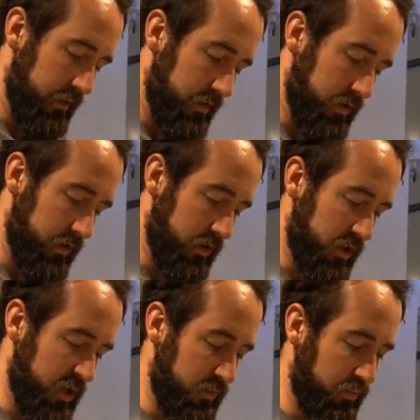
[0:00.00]
just a
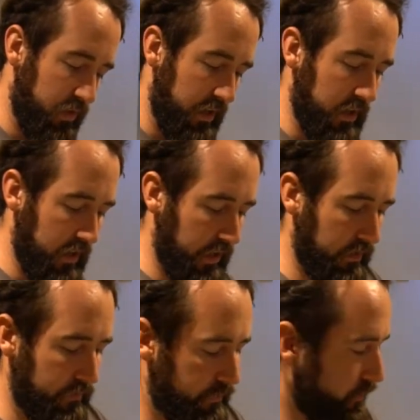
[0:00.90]
sprinkling
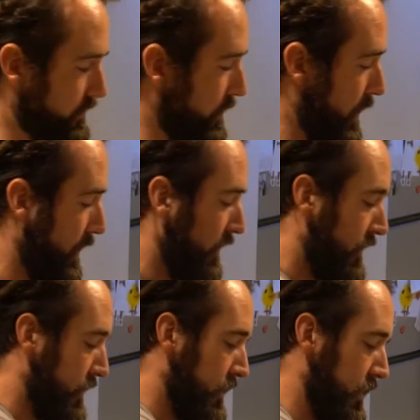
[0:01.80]

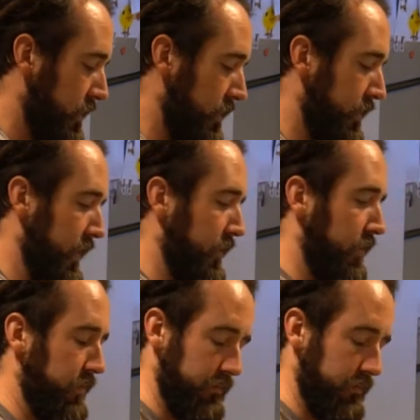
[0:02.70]
of this